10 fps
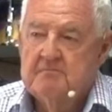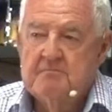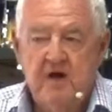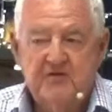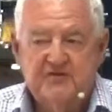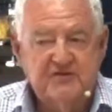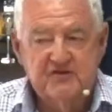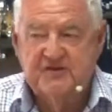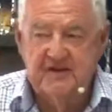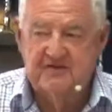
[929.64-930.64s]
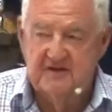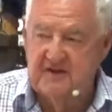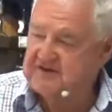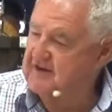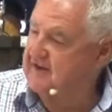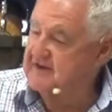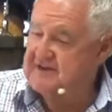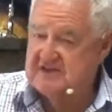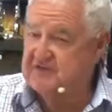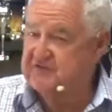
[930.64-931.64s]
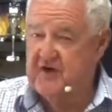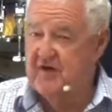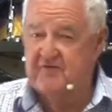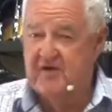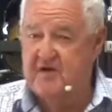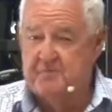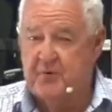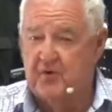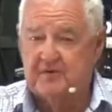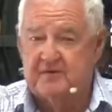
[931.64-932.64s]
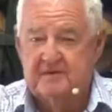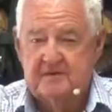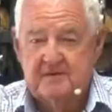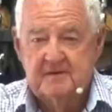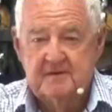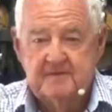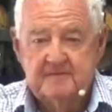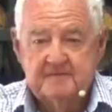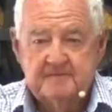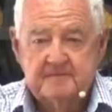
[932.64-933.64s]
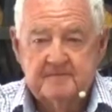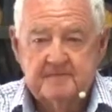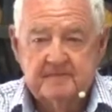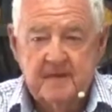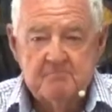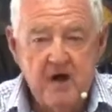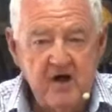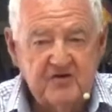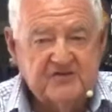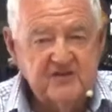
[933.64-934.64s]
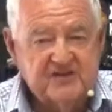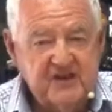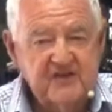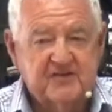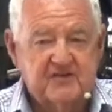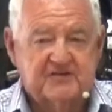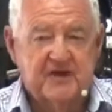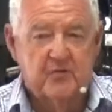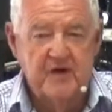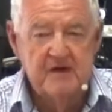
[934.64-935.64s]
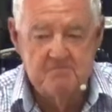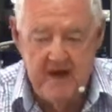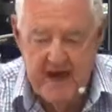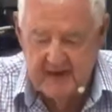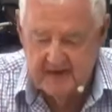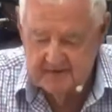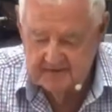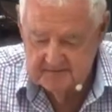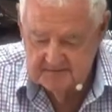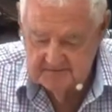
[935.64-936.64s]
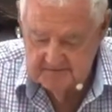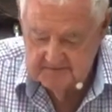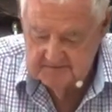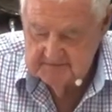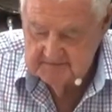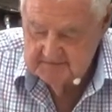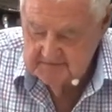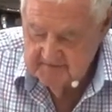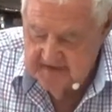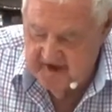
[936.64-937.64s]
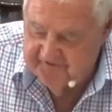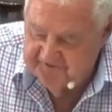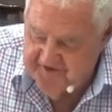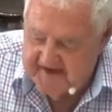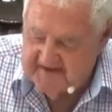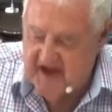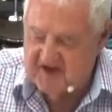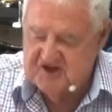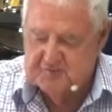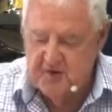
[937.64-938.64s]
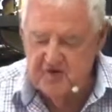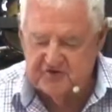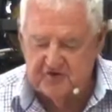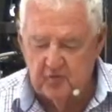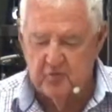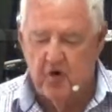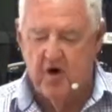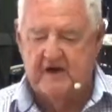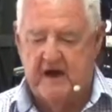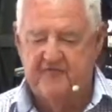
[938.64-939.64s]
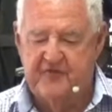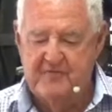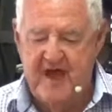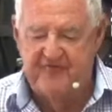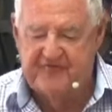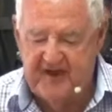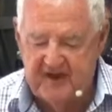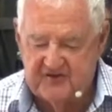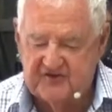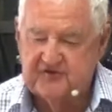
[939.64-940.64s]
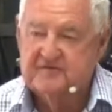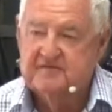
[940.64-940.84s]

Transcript: Most decisions, listen to this is very, very important. Most decisions that we make that affect our spiritual walk come from our flesh.